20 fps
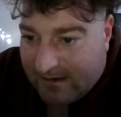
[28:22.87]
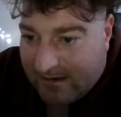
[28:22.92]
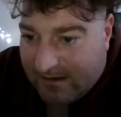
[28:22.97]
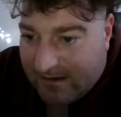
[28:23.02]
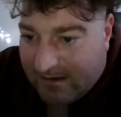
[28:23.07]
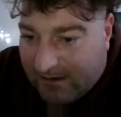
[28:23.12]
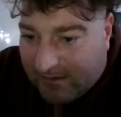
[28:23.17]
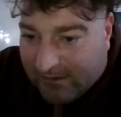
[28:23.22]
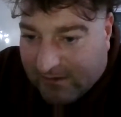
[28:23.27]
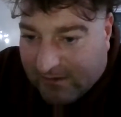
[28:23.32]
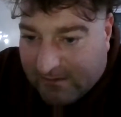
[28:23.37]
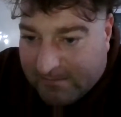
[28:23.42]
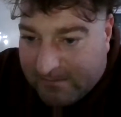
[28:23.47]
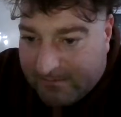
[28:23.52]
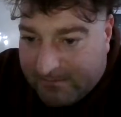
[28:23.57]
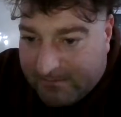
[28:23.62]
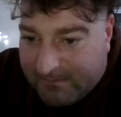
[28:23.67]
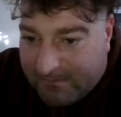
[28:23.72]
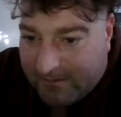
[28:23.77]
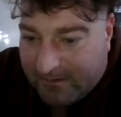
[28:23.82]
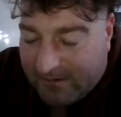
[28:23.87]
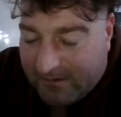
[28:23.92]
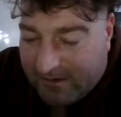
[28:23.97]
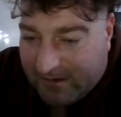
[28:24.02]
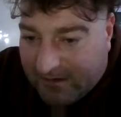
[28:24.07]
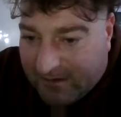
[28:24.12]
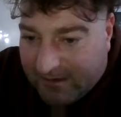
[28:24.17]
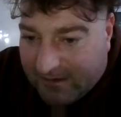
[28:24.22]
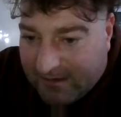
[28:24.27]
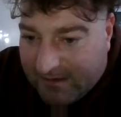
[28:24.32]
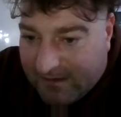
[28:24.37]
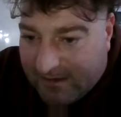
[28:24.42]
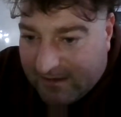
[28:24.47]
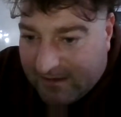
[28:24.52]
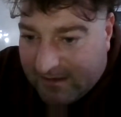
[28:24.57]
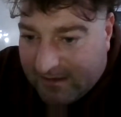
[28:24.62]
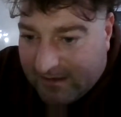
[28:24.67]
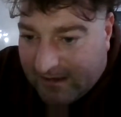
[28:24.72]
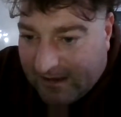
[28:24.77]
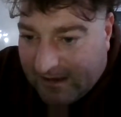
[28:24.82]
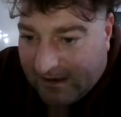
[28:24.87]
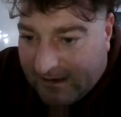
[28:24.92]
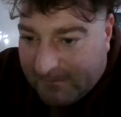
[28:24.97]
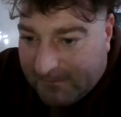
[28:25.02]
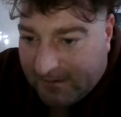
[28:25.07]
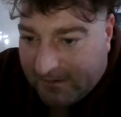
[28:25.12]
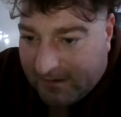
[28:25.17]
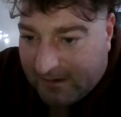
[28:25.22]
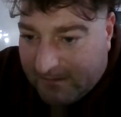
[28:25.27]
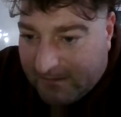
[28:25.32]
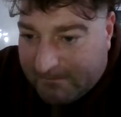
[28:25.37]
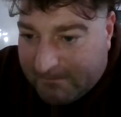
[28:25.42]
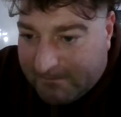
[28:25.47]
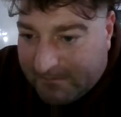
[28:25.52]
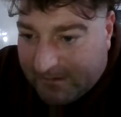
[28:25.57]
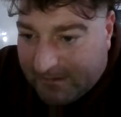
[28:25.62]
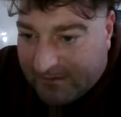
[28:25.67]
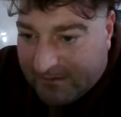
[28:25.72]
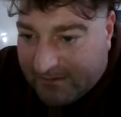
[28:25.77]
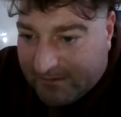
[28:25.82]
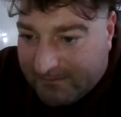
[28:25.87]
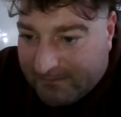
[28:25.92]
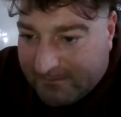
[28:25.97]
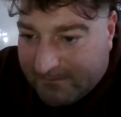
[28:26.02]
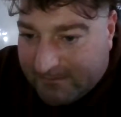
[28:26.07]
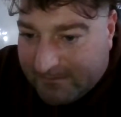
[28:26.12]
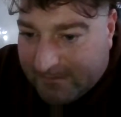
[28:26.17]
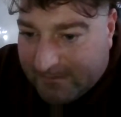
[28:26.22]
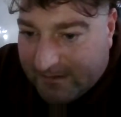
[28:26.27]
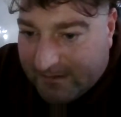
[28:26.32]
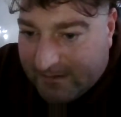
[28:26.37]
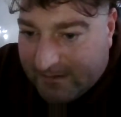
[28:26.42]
and a cup of my hand in my armpit and